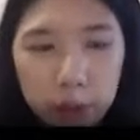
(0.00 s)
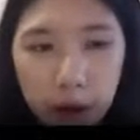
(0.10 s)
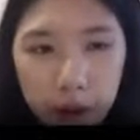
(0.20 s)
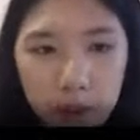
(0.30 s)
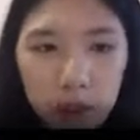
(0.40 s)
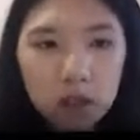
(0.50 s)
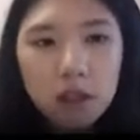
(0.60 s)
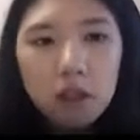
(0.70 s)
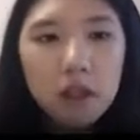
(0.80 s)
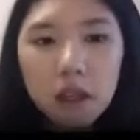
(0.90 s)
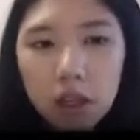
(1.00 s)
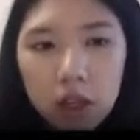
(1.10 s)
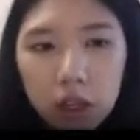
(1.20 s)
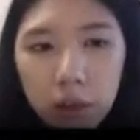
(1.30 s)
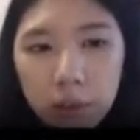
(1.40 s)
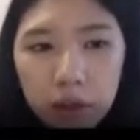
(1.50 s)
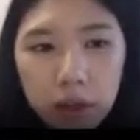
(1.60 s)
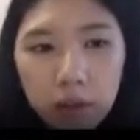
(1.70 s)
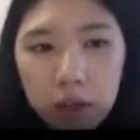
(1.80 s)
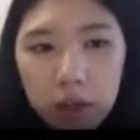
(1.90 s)
popular, put
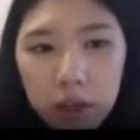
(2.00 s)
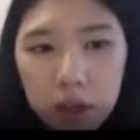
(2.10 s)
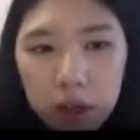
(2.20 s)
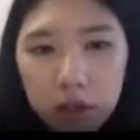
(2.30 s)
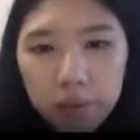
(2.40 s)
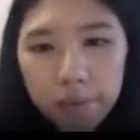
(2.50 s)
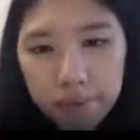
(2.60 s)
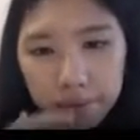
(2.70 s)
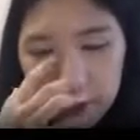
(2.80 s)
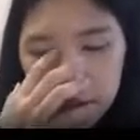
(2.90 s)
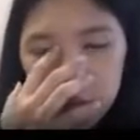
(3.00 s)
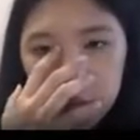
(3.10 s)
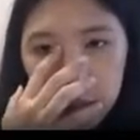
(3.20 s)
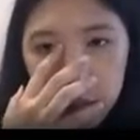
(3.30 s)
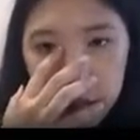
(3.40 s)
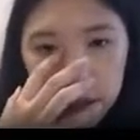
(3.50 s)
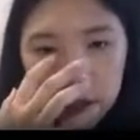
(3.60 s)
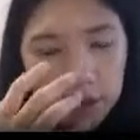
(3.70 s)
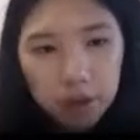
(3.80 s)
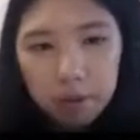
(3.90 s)
them here, and then
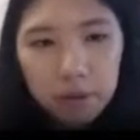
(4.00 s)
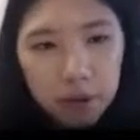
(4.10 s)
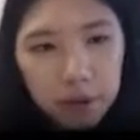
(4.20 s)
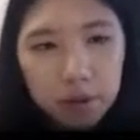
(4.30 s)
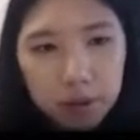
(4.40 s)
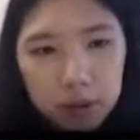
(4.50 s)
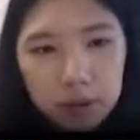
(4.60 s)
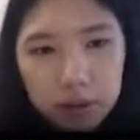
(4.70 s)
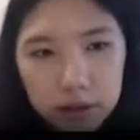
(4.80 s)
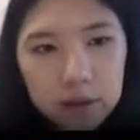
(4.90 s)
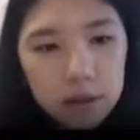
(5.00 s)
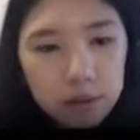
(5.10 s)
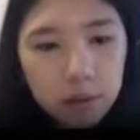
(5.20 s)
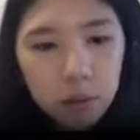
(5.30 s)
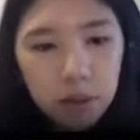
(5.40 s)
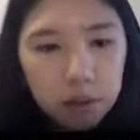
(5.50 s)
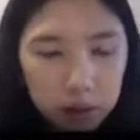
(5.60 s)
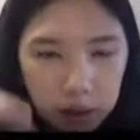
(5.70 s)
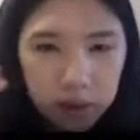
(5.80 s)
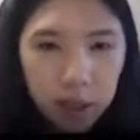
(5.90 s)
your employer will
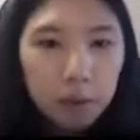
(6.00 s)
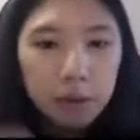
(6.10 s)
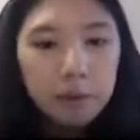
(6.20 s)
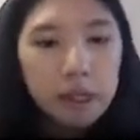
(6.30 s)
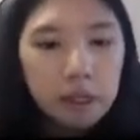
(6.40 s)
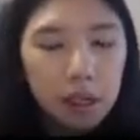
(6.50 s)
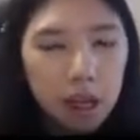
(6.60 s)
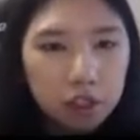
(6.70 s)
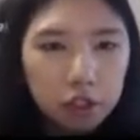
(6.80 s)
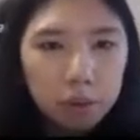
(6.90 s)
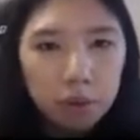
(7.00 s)
immediately catch your